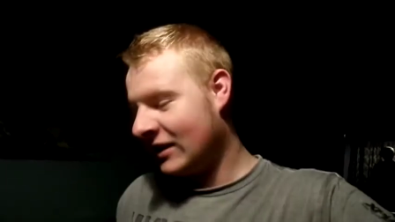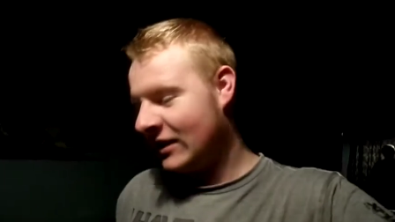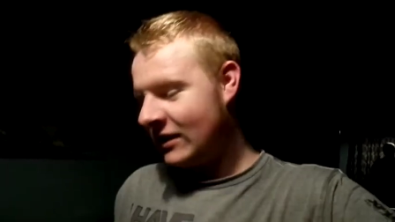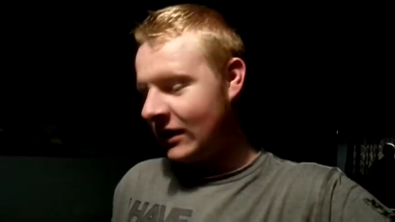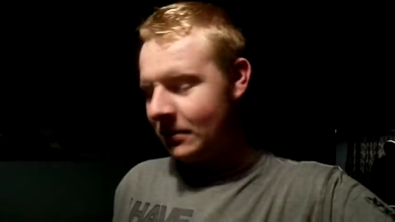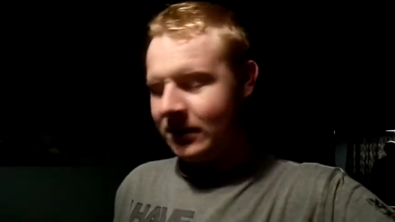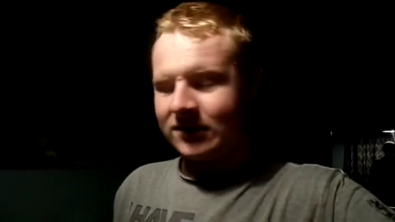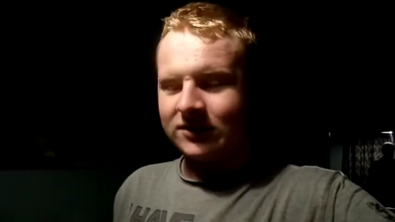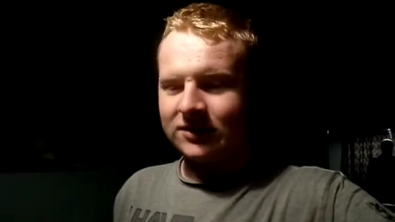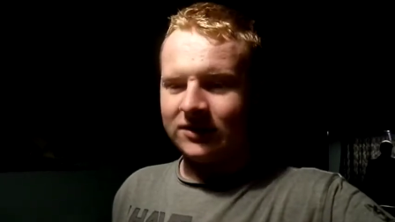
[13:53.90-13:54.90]

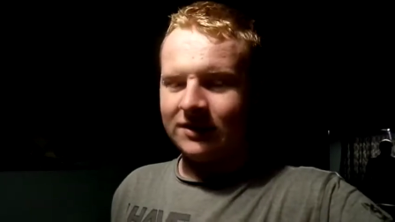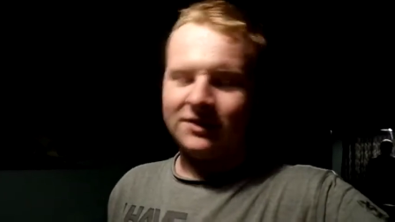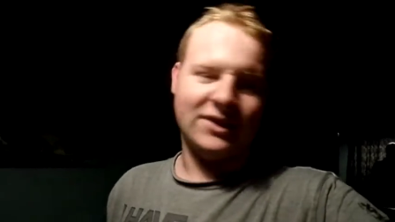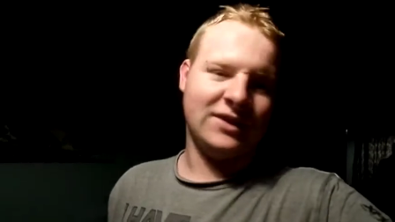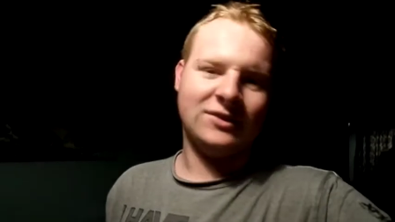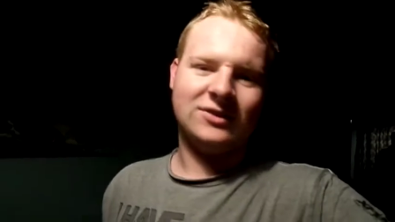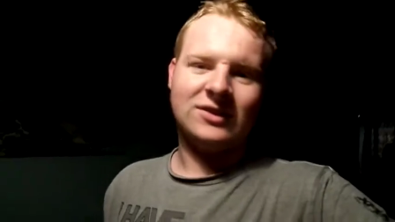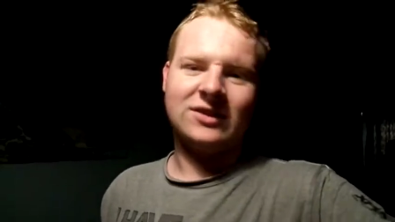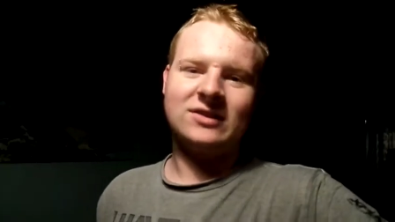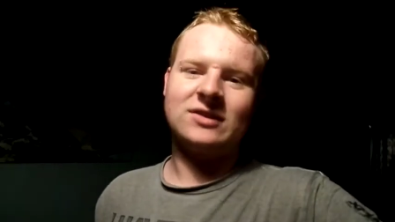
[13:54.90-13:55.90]
Happiness and everything else
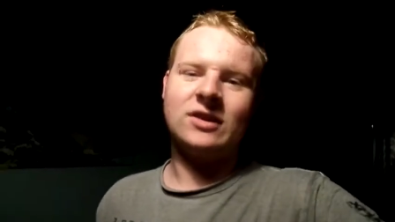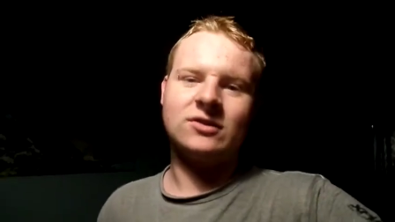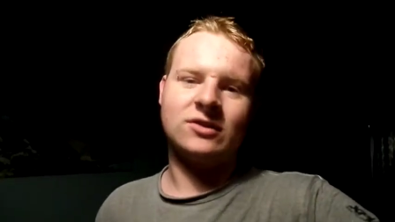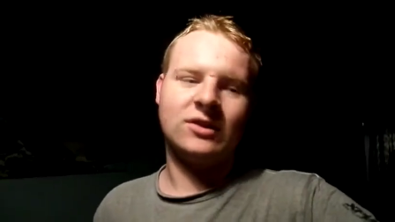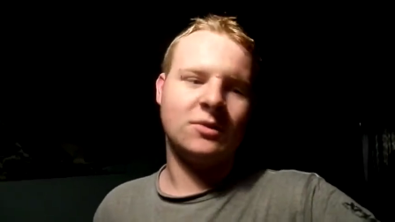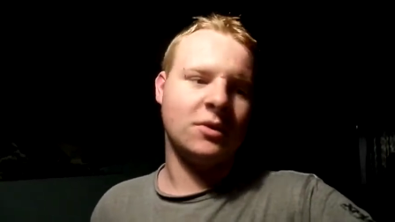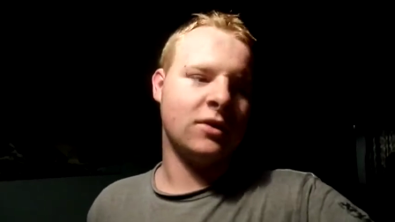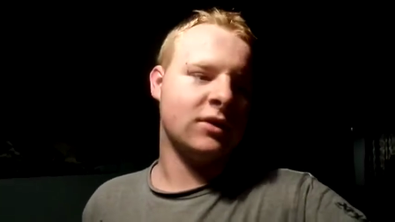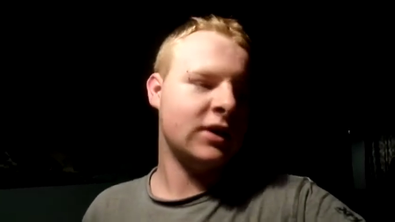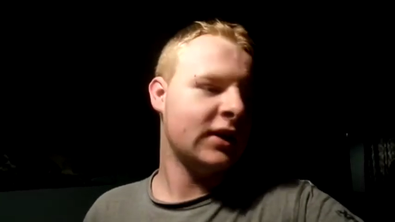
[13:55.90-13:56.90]
that goes on in the
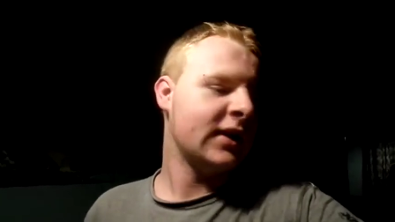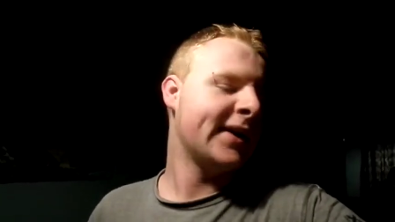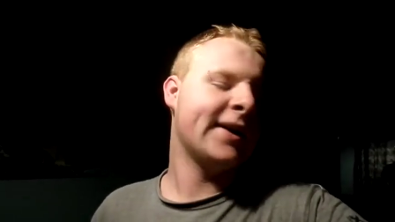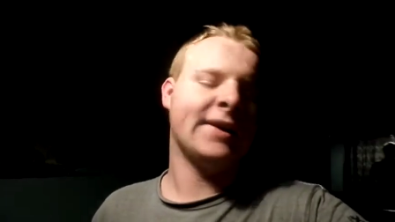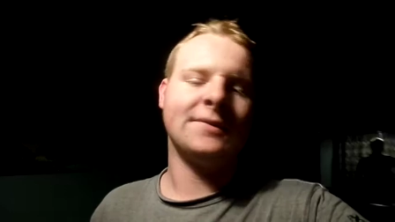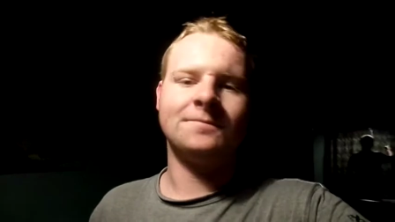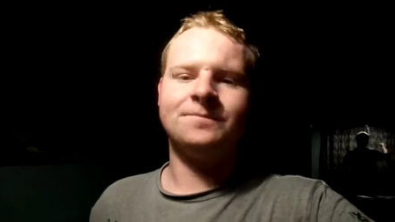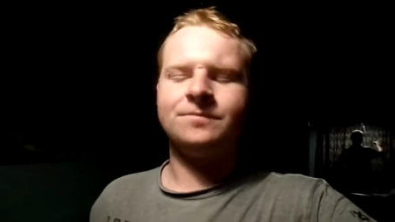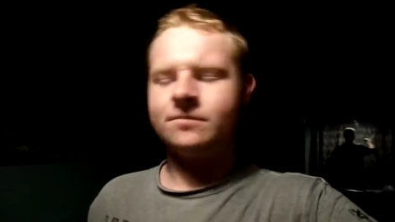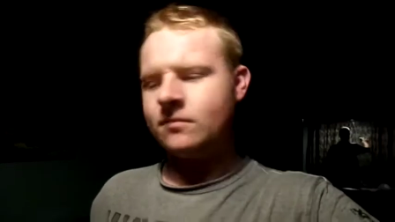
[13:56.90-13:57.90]
world. But
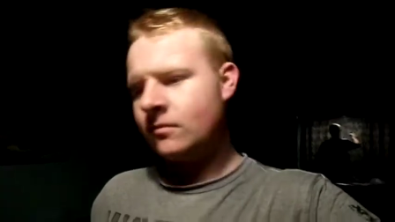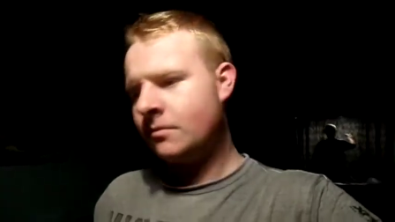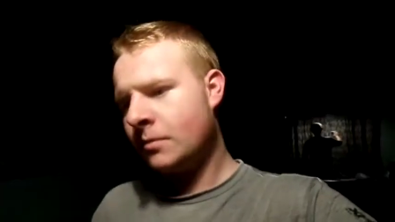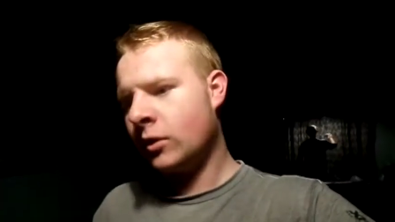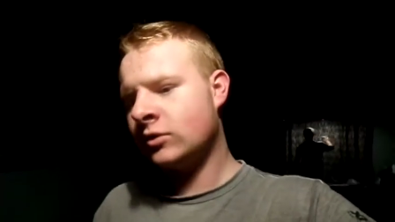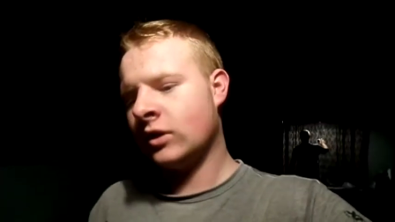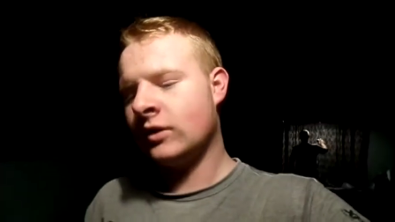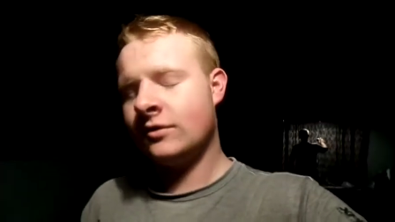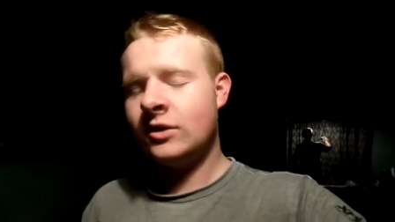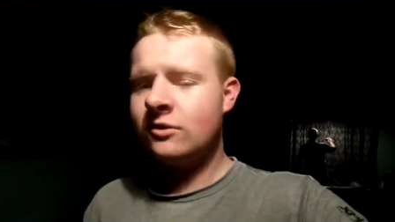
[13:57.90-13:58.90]
also,
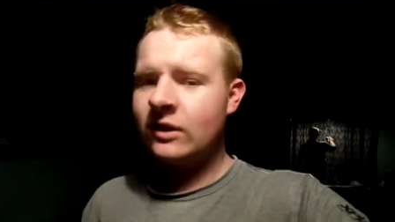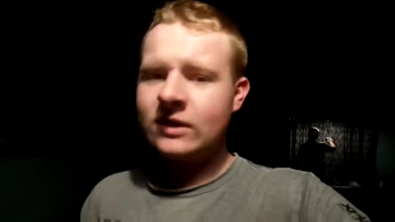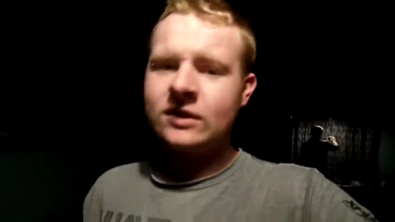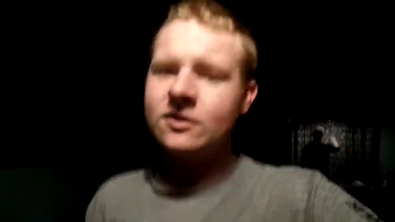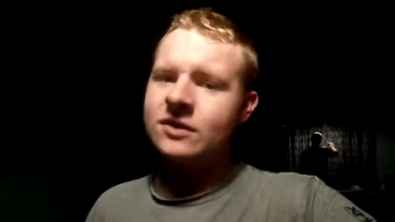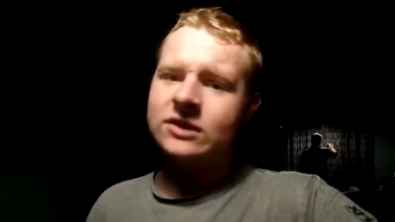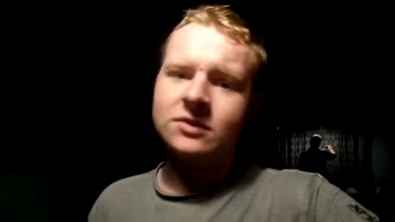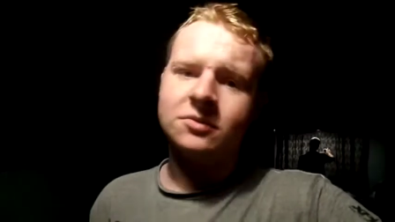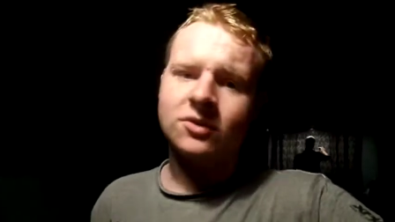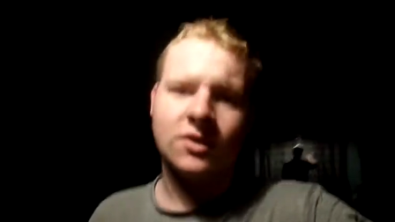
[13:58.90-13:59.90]
if you're new around here, don't forget to
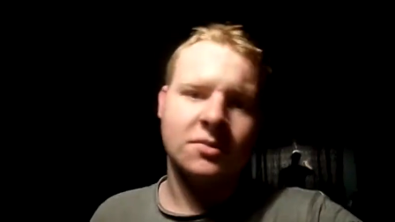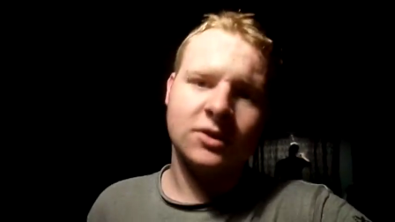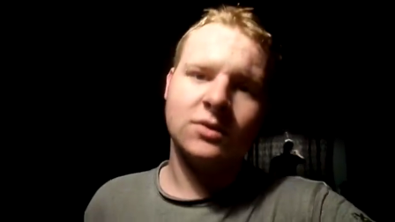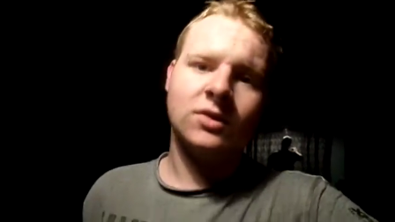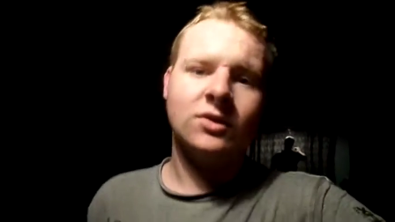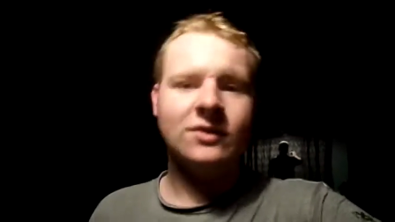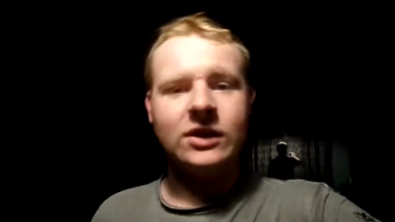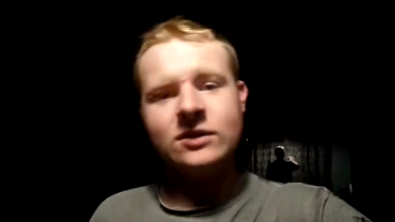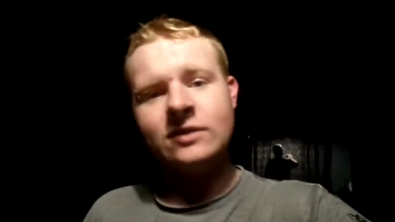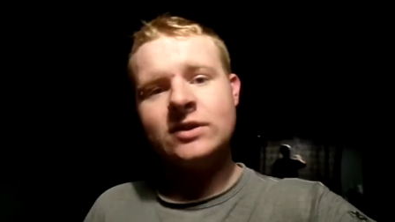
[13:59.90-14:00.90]
subscribe because we've got new
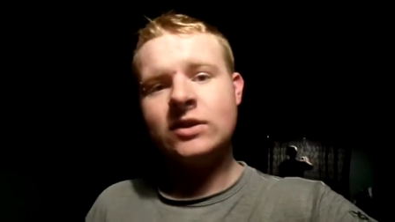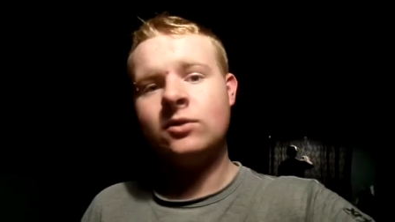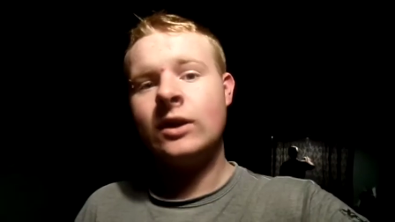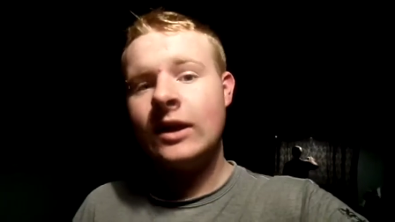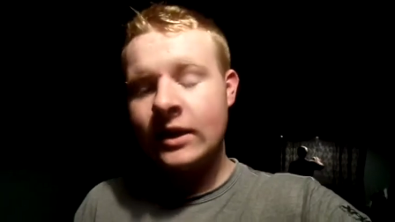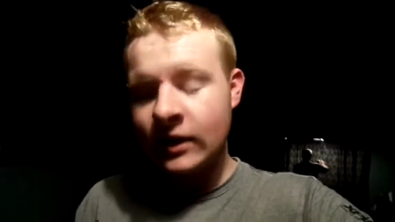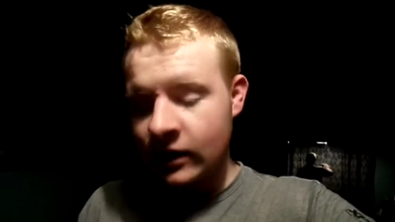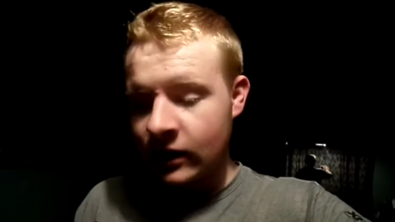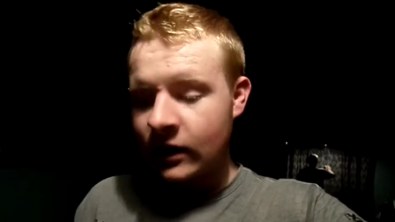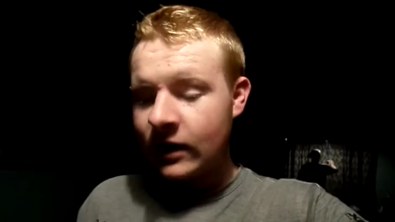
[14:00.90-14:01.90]
videos every single day,
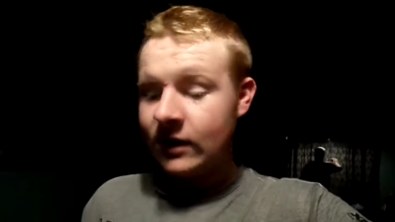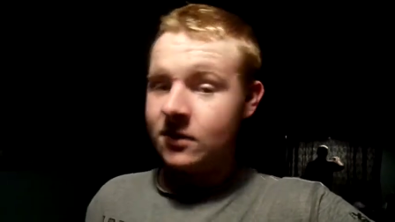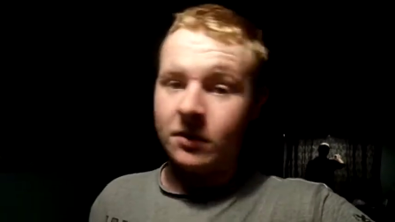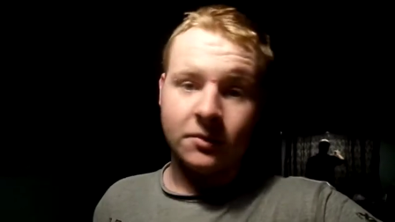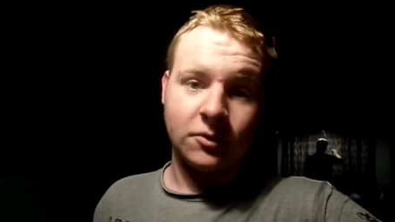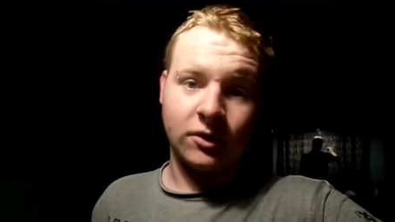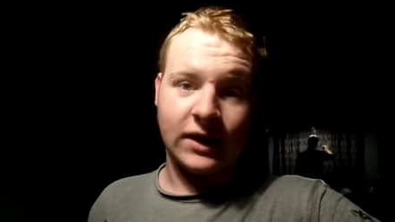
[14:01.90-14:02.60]
and at the moment we're on a